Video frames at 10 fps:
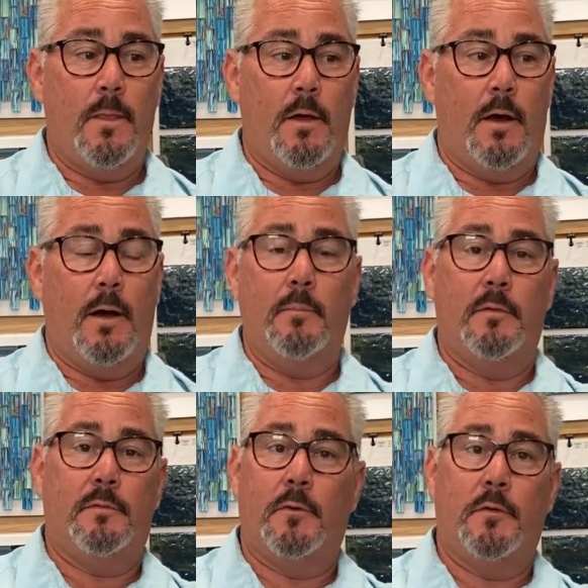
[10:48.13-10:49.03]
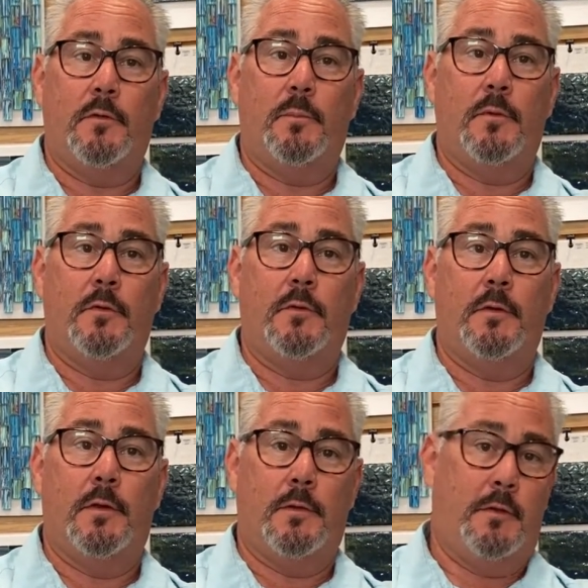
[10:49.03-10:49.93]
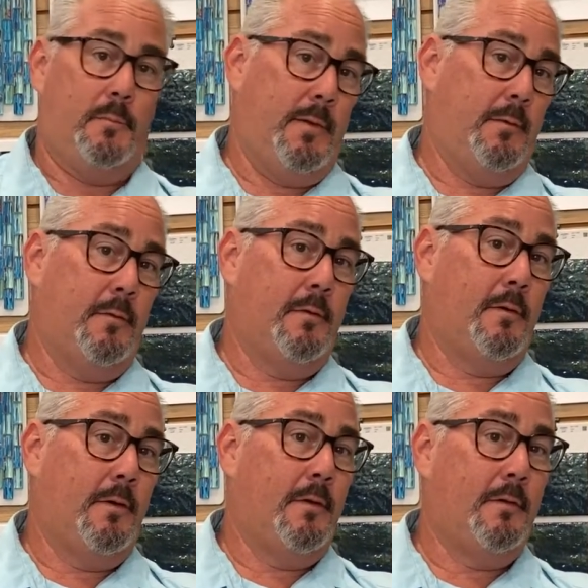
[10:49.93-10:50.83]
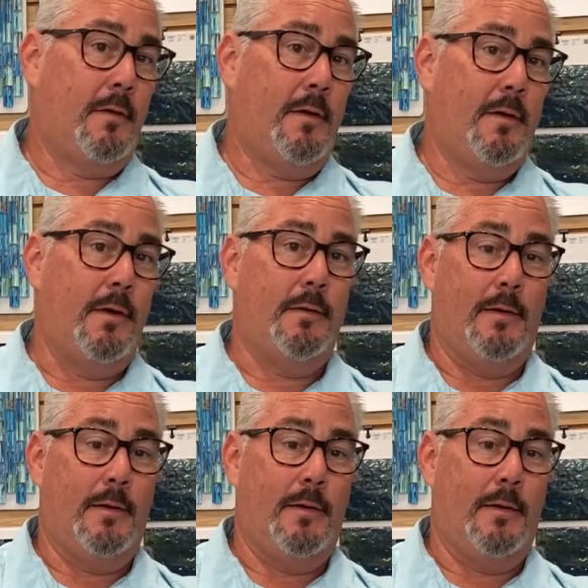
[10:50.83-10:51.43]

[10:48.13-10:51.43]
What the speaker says: I'm the first person that they speak with on a design.